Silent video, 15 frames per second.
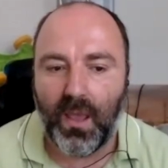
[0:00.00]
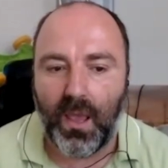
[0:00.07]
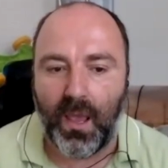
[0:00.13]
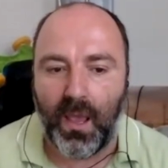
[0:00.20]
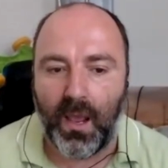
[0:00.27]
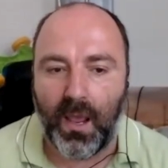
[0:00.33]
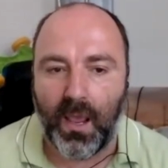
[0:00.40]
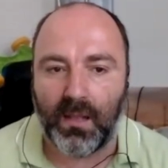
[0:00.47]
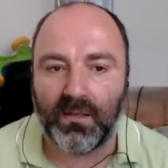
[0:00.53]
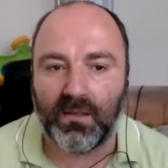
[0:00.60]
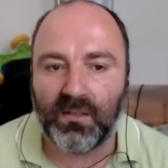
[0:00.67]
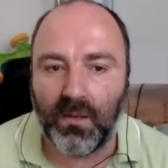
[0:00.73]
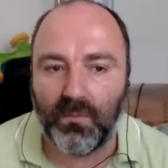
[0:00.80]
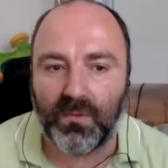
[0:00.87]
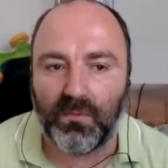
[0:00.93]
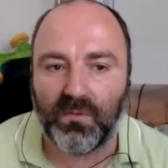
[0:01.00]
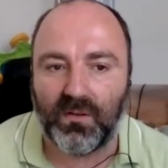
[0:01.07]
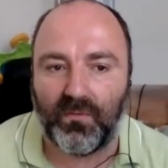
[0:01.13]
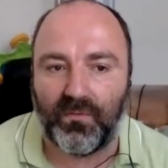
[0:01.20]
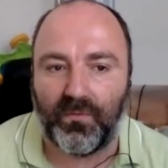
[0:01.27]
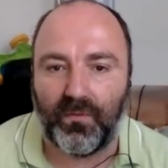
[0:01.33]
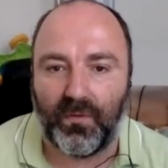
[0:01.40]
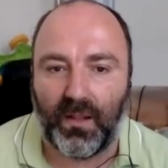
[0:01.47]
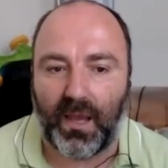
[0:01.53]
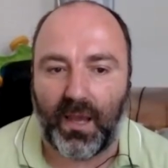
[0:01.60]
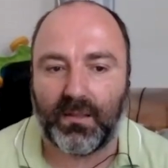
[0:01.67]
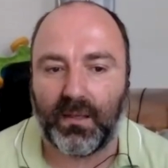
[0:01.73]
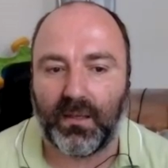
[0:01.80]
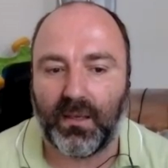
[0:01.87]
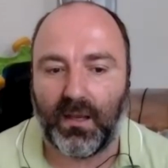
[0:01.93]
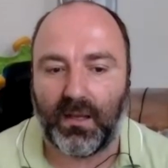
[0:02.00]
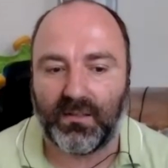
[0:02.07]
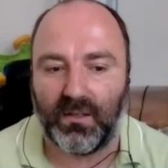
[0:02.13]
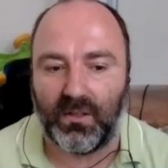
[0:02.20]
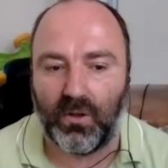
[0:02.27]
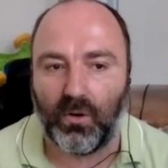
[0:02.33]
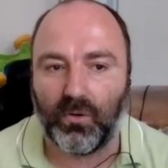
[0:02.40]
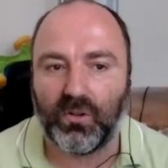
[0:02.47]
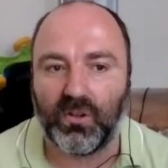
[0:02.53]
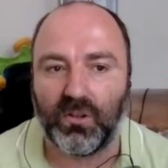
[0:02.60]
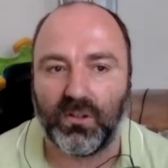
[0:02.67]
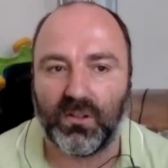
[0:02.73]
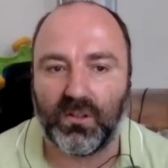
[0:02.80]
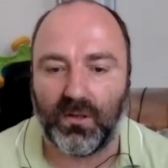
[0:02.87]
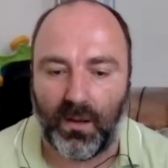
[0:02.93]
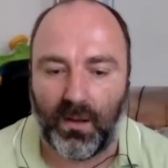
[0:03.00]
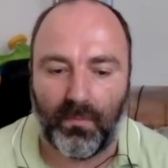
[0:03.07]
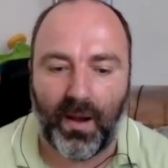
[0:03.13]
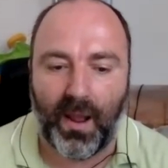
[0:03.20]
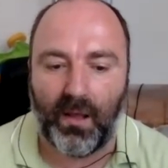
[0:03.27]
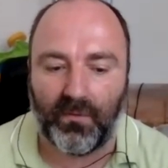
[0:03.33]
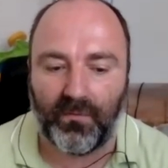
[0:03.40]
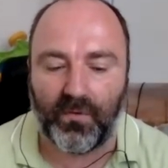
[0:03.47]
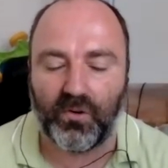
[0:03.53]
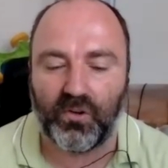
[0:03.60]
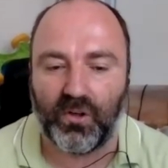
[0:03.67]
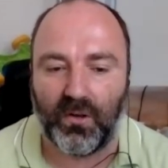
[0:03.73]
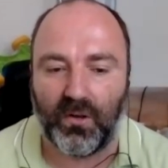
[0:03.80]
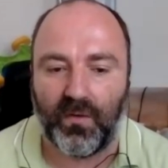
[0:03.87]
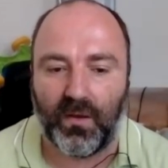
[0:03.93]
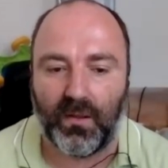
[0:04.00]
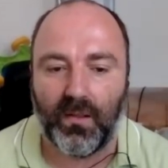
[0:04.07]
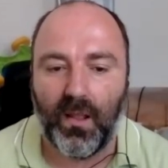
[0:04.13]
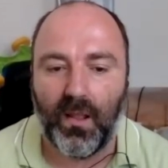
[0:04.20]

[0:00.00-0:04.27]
And symptoms of lactic acidosis, a mild version of it,